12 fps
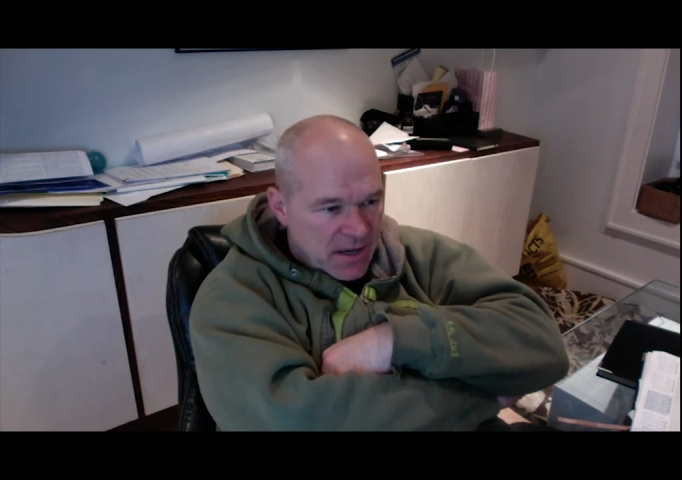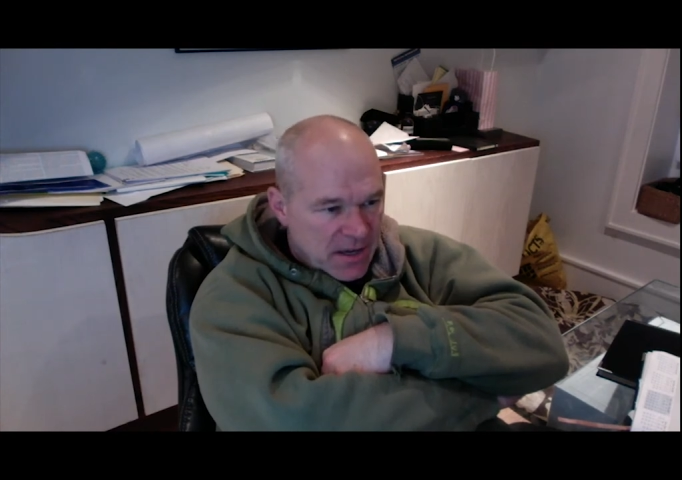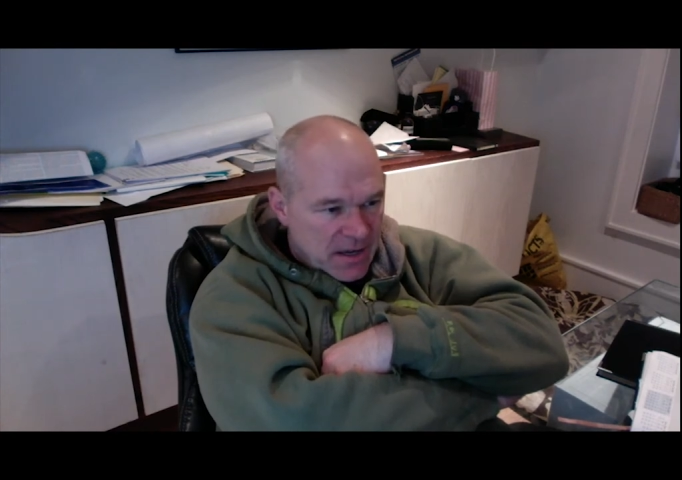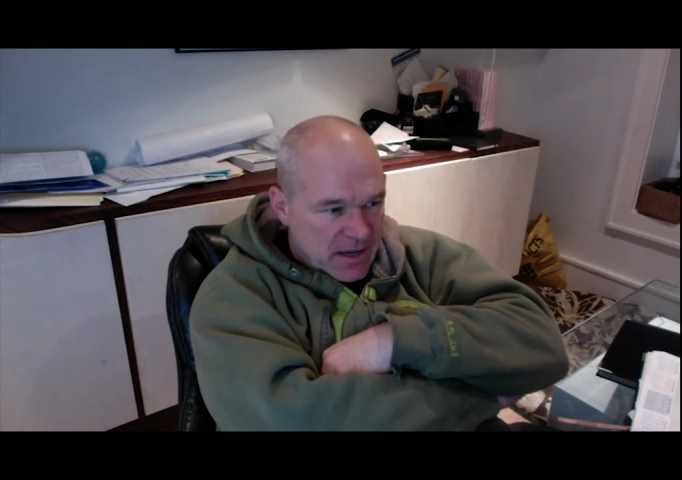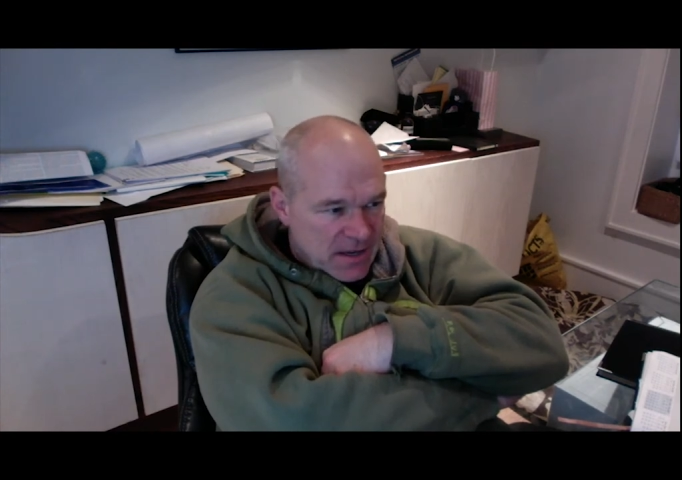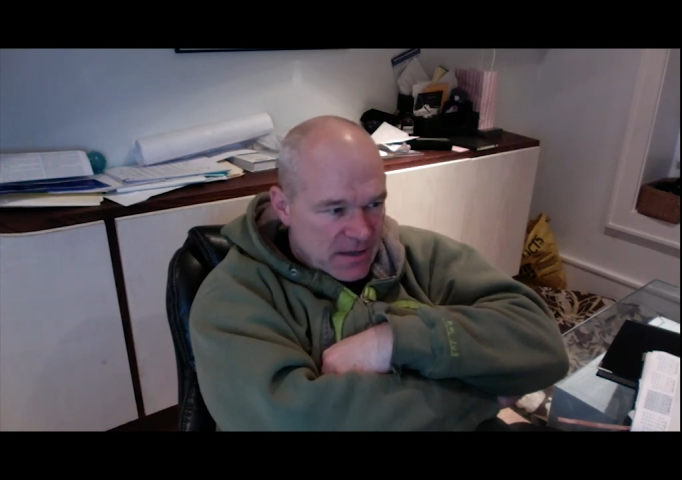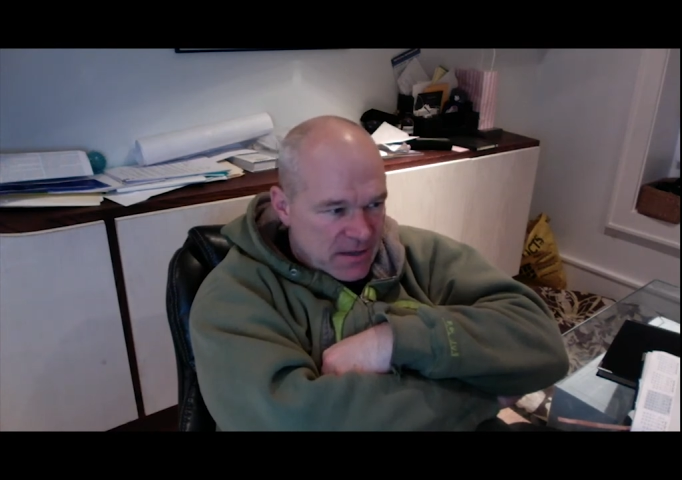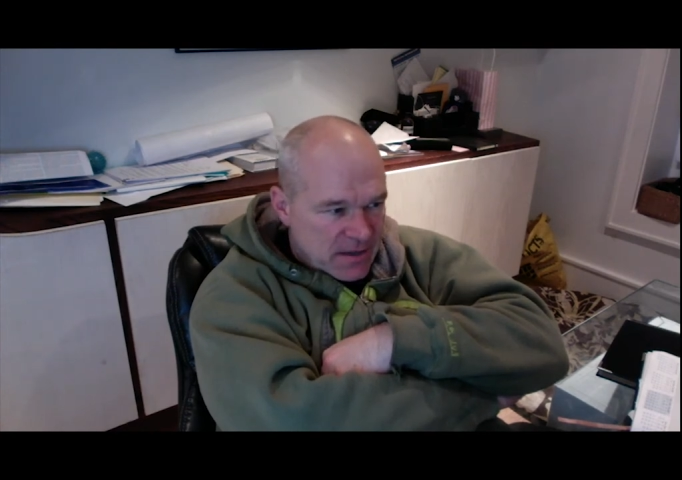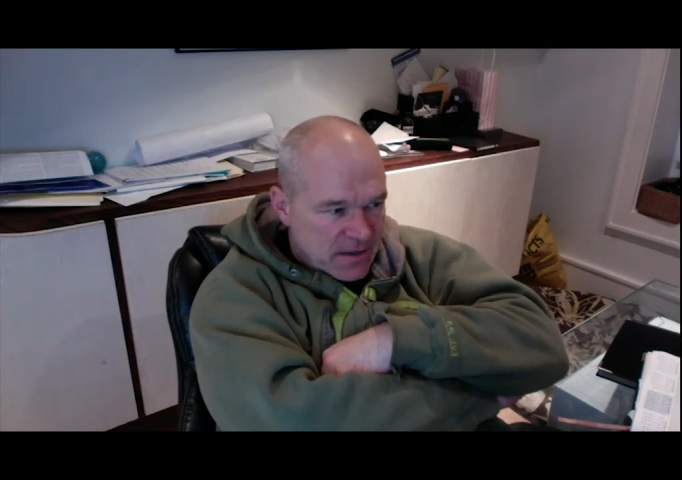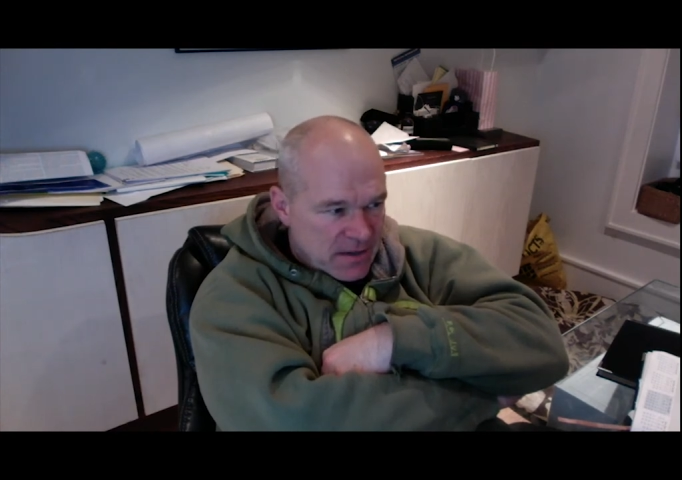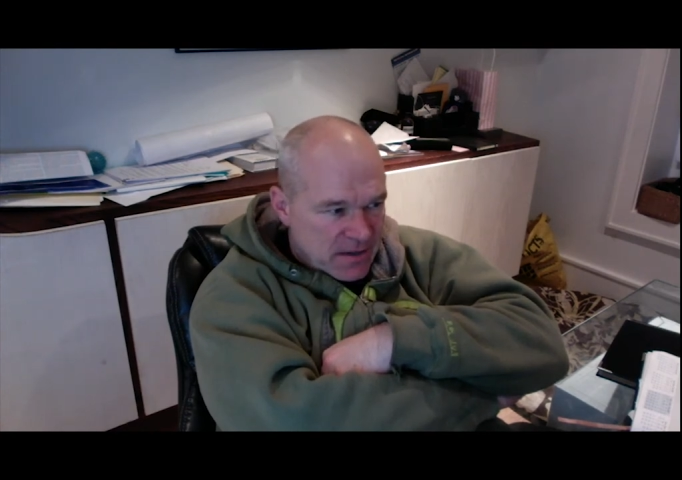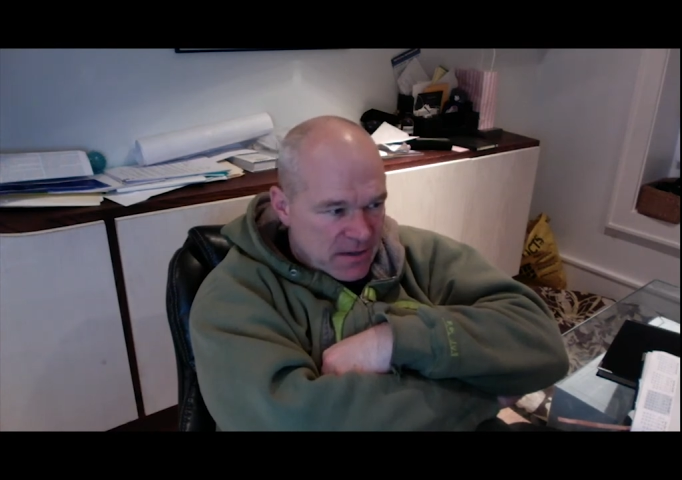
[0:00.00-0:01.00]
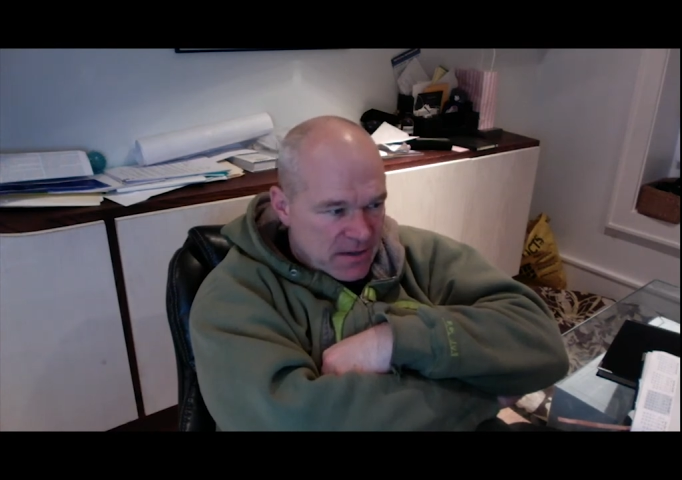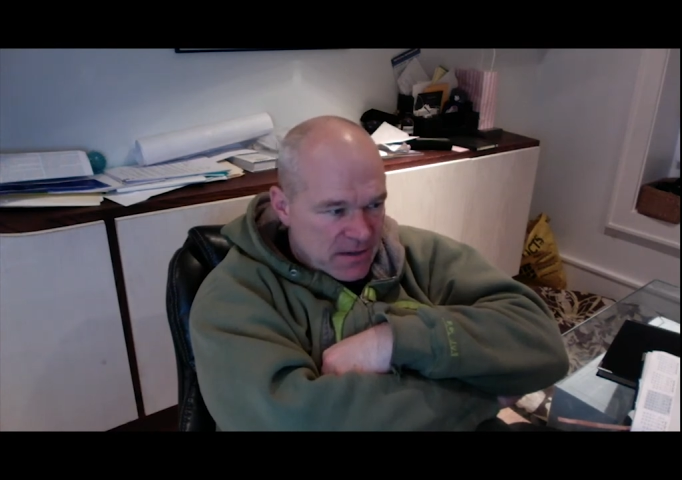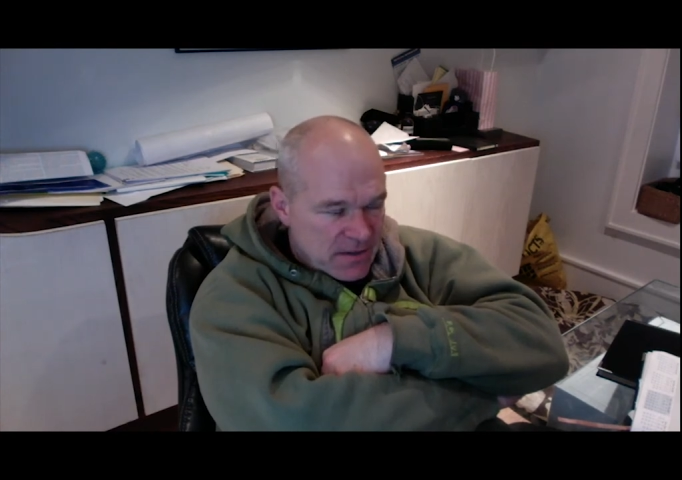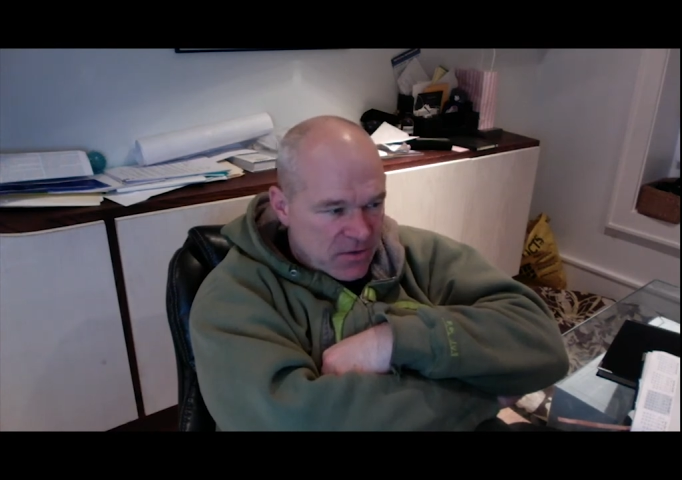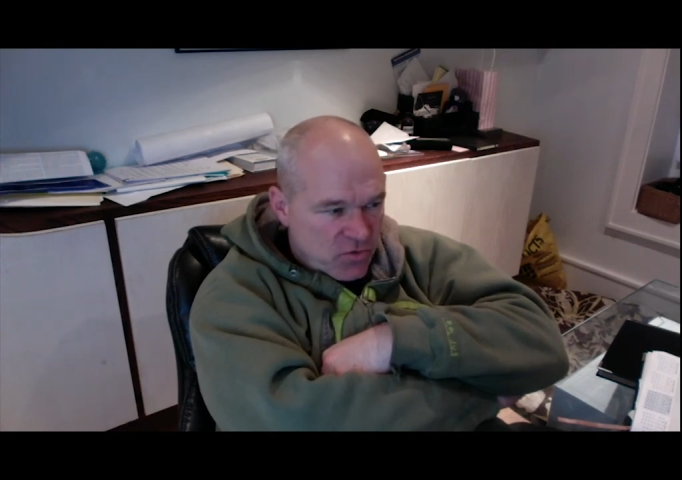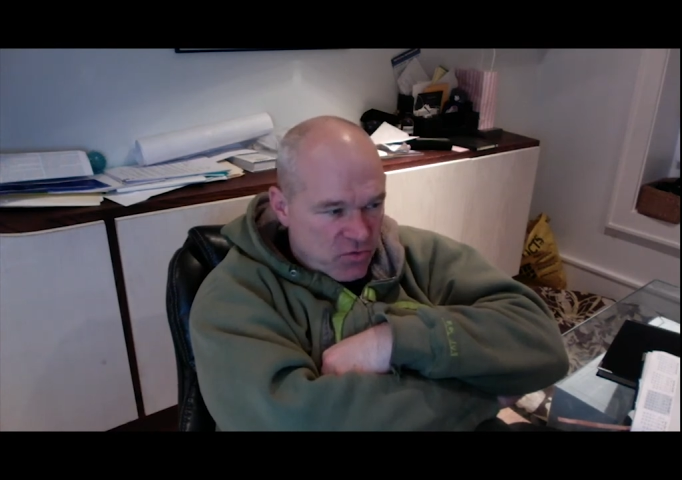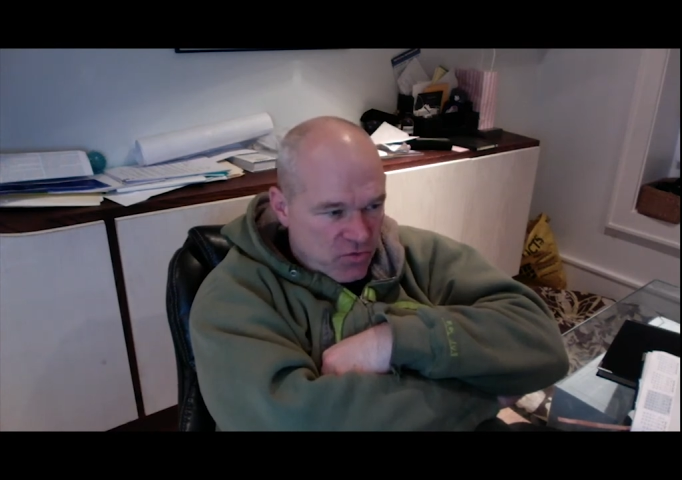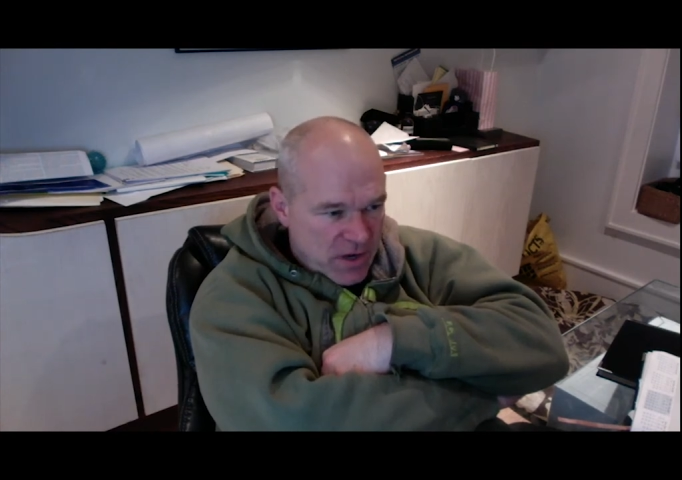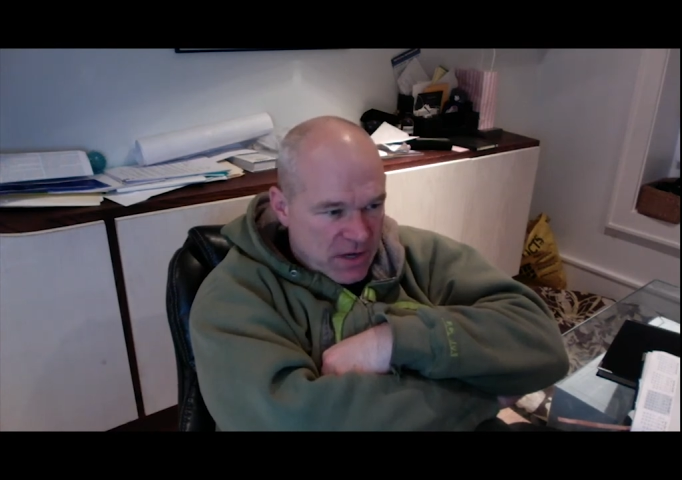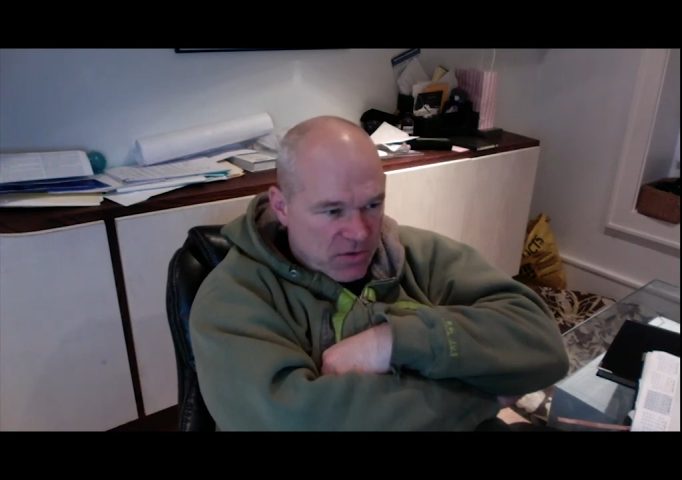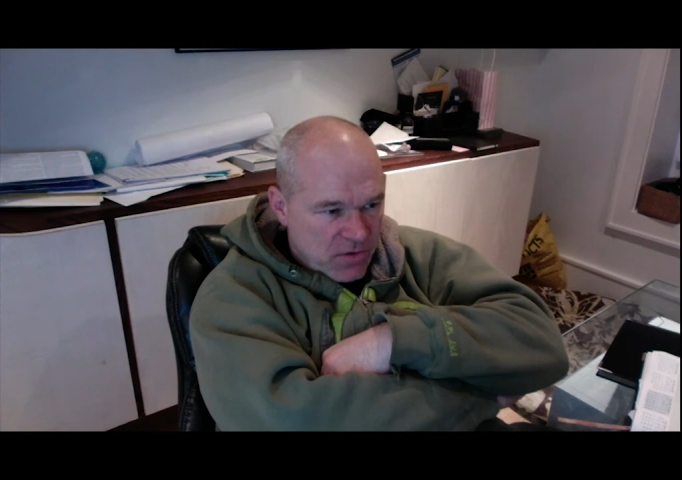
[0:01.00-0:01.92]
and is a great, great,